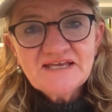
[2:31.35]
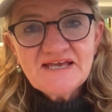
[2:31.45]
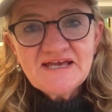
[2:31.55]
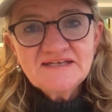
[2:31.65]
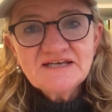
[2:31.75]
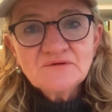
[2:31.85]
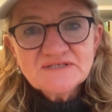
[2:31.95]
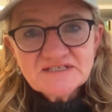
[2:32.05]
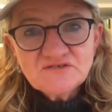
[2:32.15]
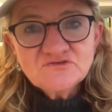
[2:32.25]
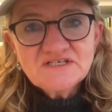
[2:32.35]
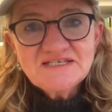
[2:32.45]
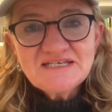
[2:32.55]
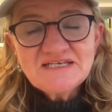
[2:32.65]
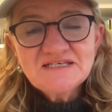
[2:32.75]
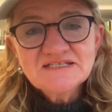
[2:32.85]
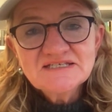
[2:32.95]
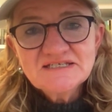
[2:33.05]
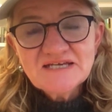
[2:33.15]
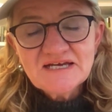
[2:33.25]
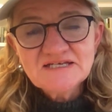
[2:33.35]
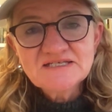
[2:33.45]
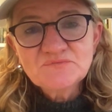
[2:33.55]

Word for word: and our sensory needs does